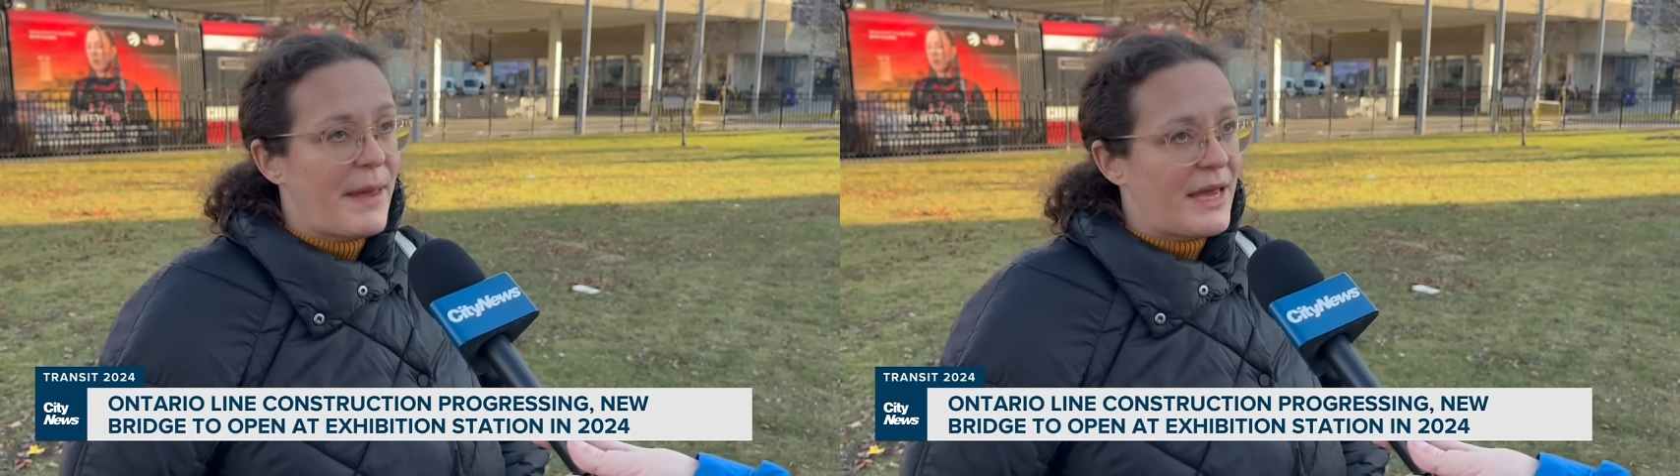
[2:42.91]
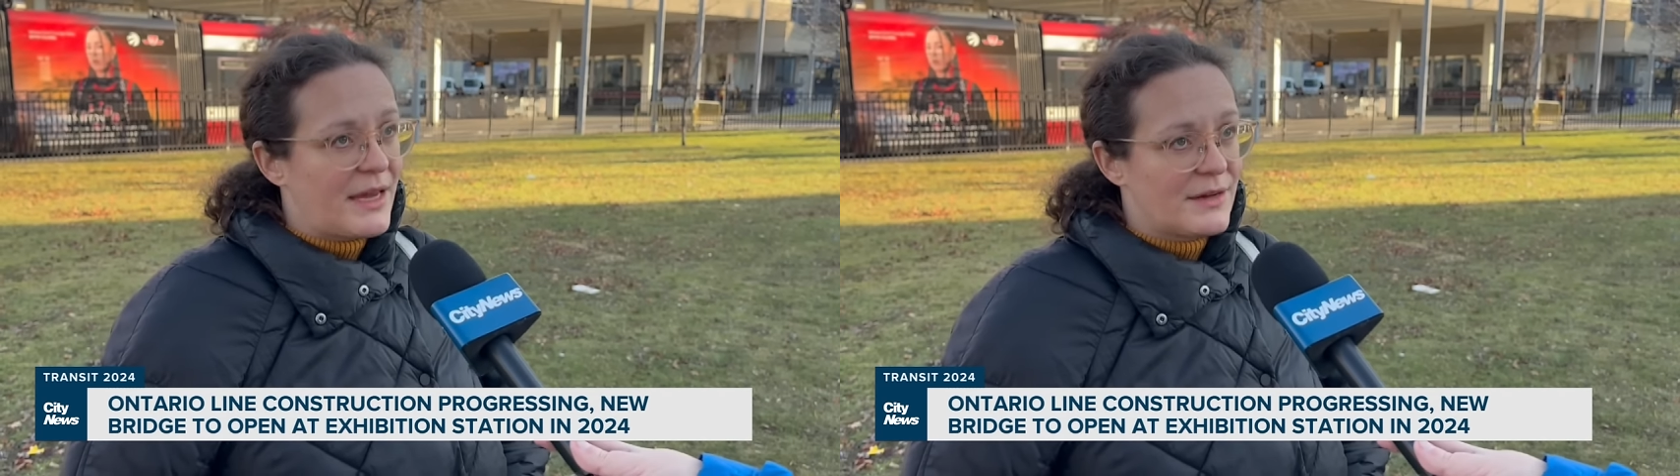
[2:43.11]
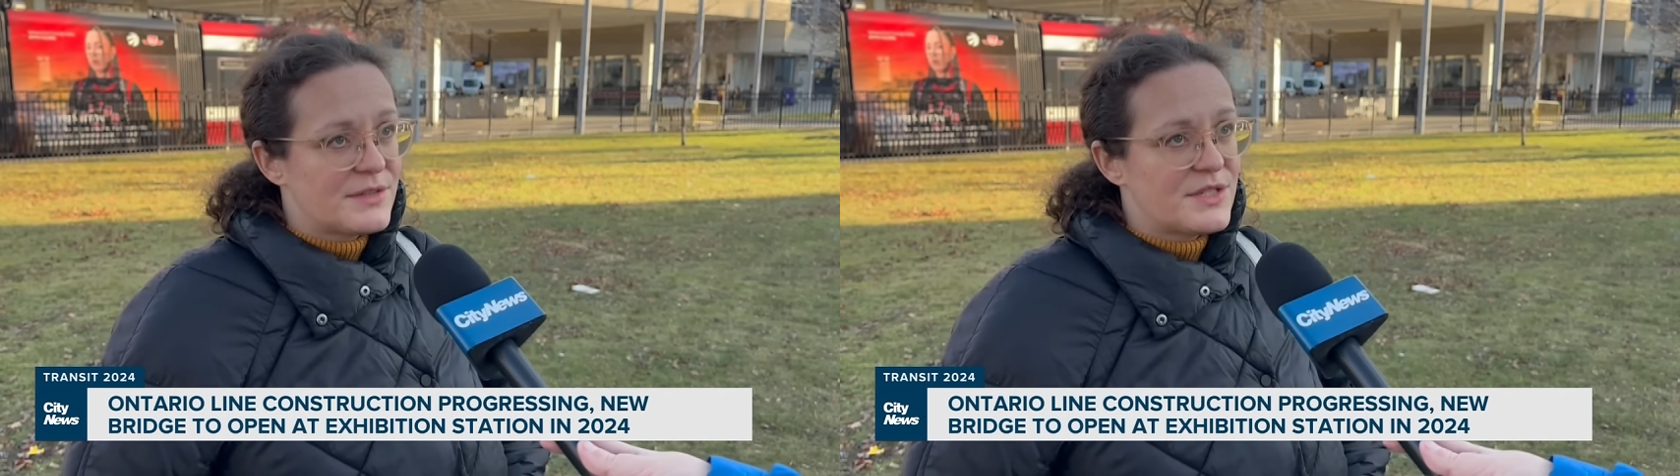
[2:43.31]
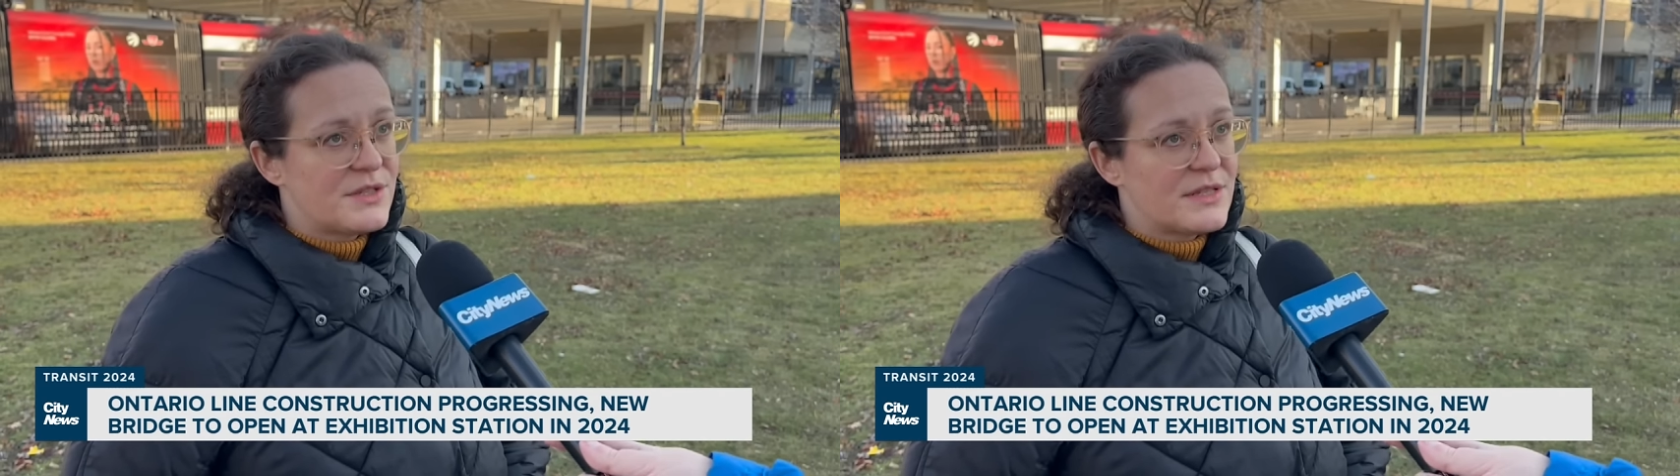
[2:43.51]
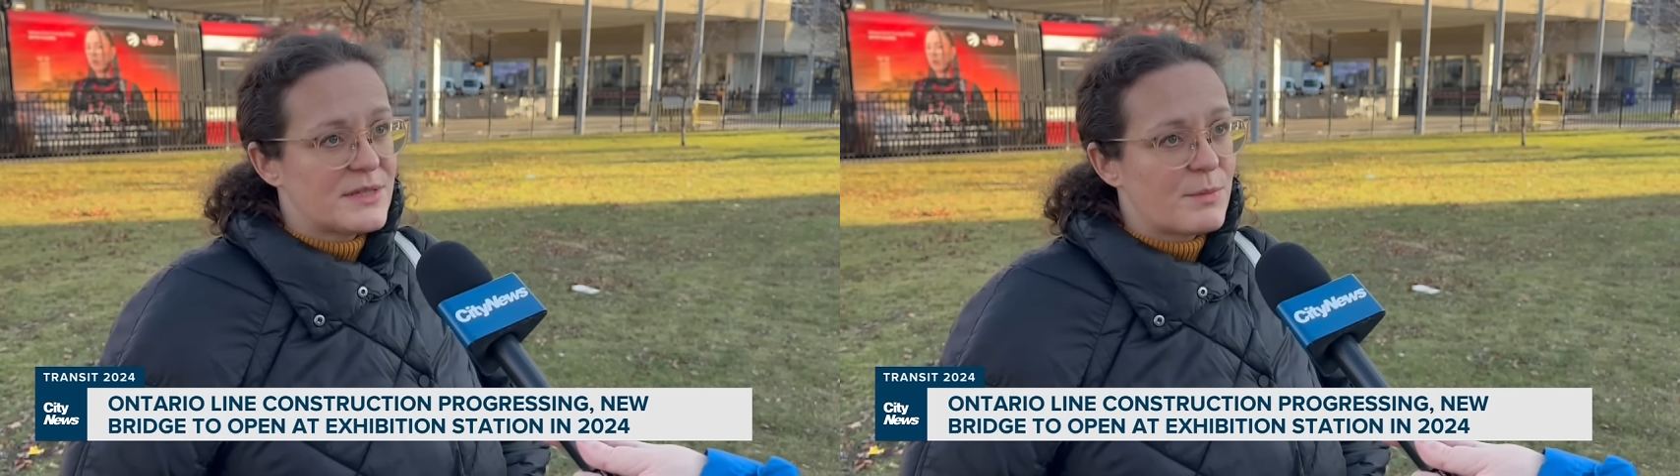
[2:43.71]
payouts to
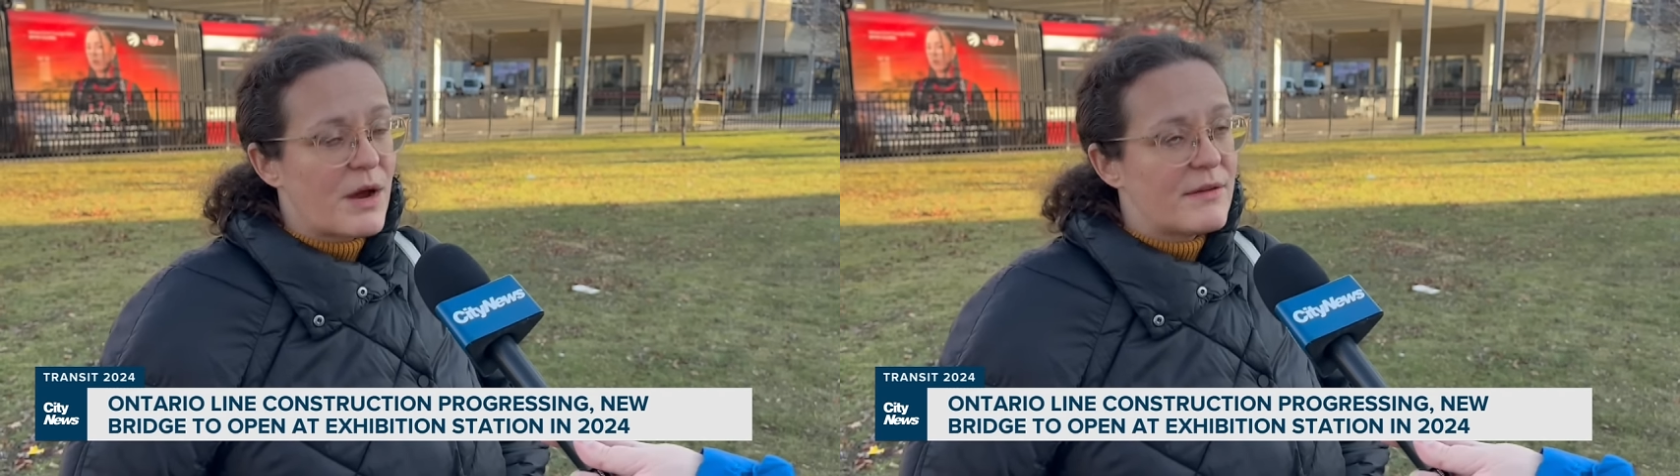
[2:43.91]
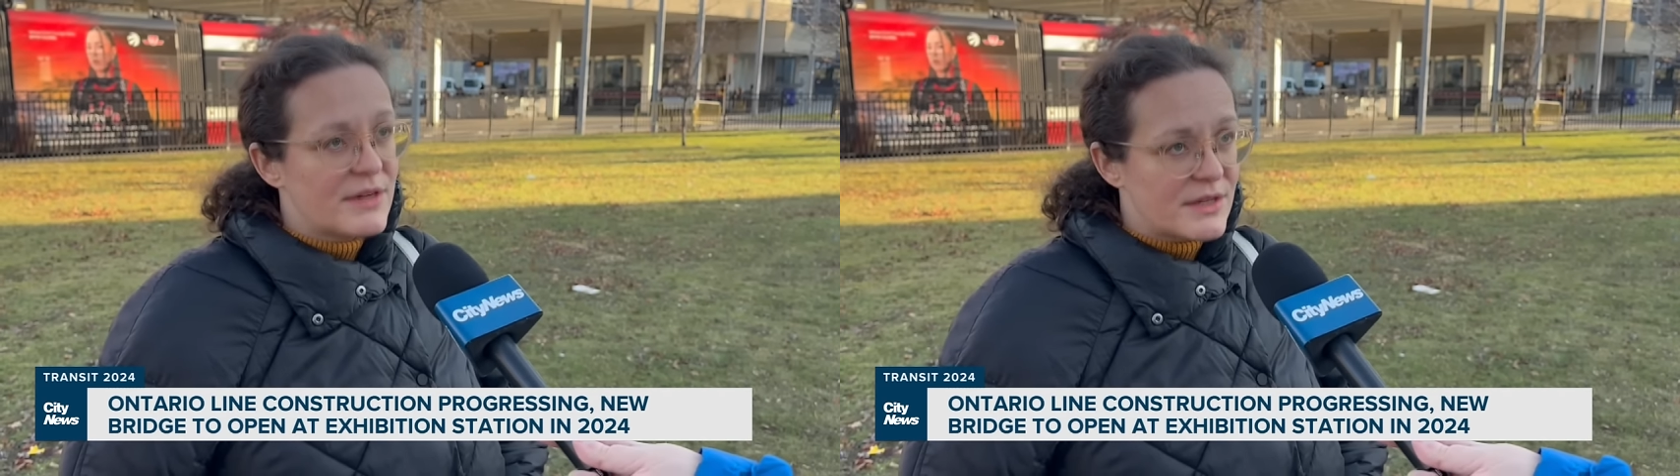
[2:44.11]
this private